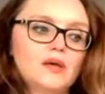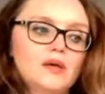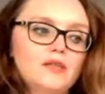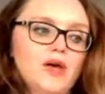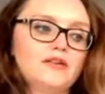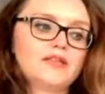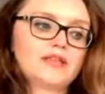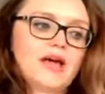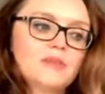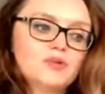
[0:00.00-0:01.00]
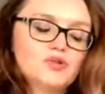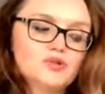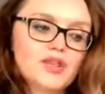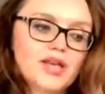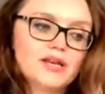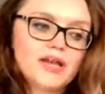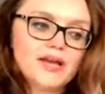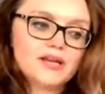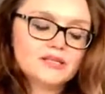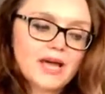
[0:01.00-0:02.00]
the other thing that I would do then
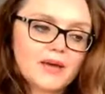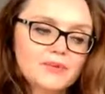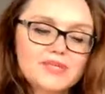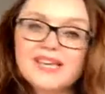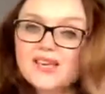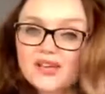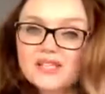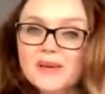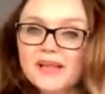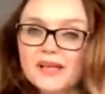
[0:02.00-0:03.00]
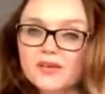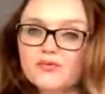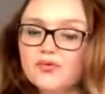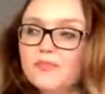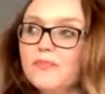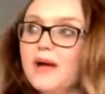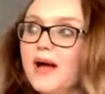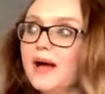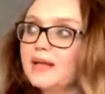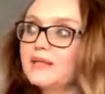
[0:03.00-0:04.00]
is I would take you into my clinic room
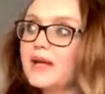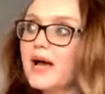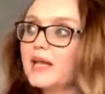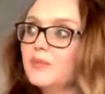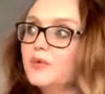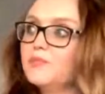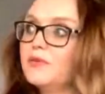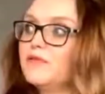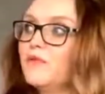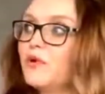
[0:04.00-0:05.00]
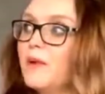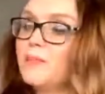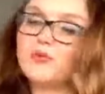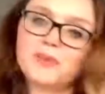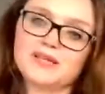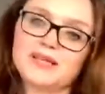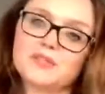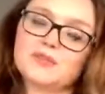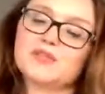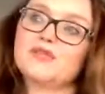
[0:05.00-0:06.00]
and I would perform appropriate
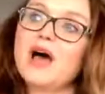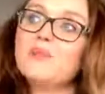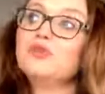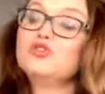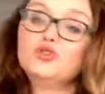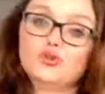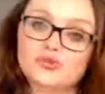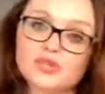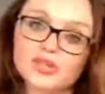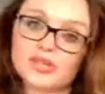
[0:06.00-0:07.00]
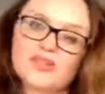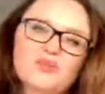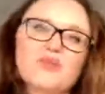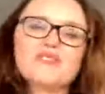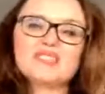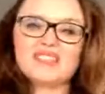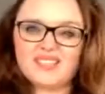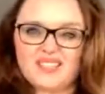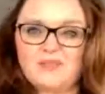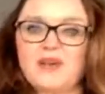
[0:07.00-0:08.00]
assessments. Now that would usually, obviously
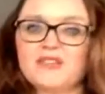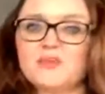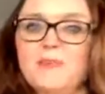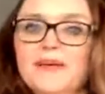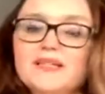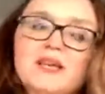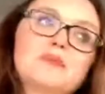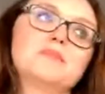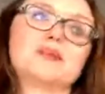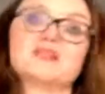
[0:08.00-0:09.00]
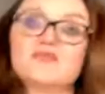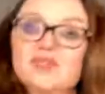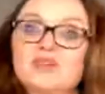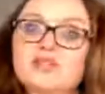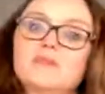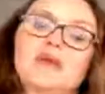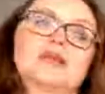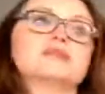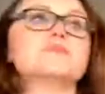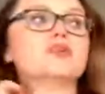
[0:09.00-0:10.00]
this is a bit of a sweeping statement because it really does
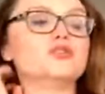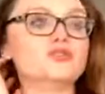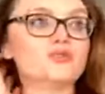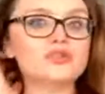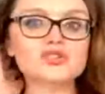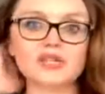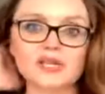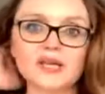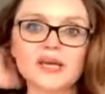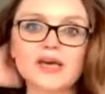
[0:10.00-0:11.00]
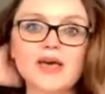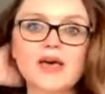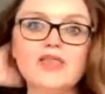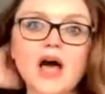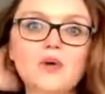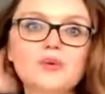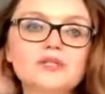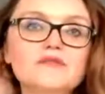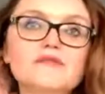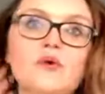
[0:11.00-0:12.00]
depend, but usually that would
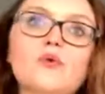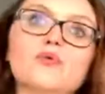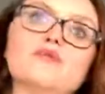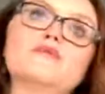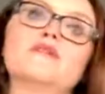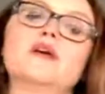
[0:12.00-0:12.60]
involve